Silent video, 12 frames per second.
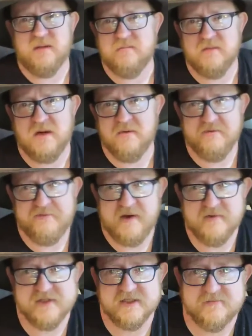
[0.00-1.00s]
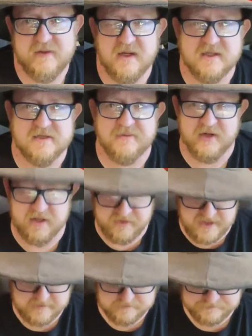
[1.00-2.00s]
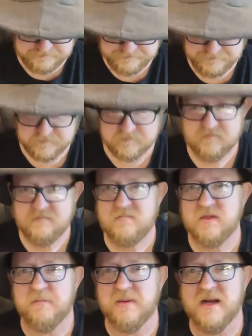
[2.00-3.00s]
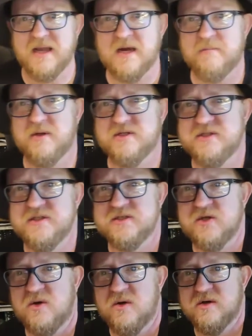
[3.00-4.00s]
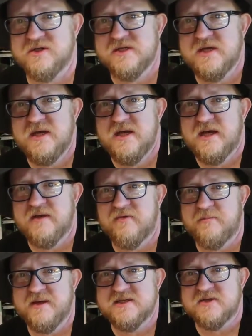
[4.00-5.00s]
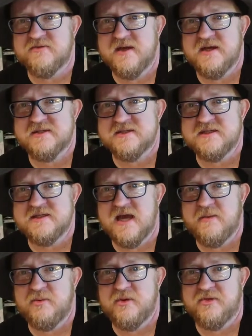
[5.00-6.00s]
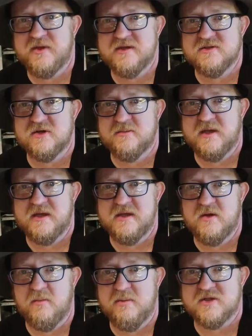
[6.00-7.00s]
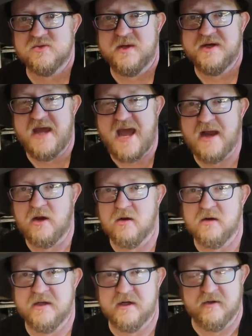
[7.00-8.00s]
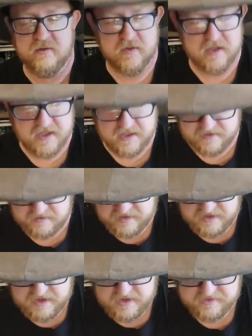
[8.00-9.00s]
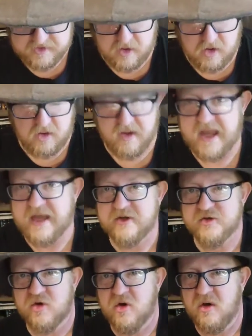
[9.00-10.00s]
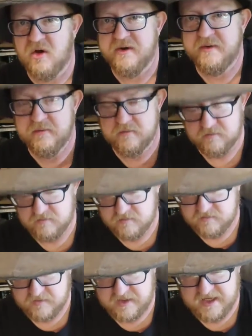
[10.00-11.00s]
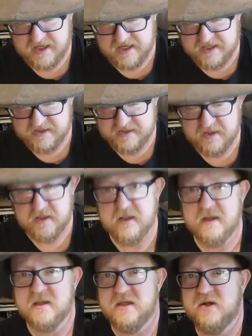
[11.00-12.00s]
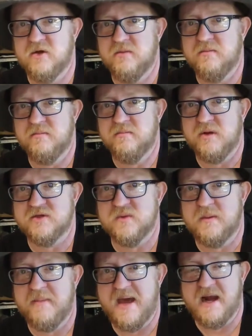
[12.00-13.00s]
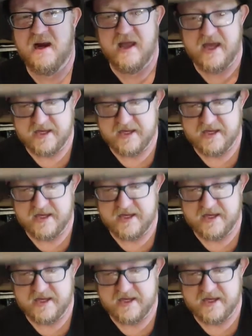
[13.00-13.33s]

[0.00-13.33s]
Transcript: for like you know five or six bucks, something like that. But I got a bunch of these cards, and for basic fantasy, I put things on like you know plus one dagger, you know, and they're all hand drawn, and you know plus one battle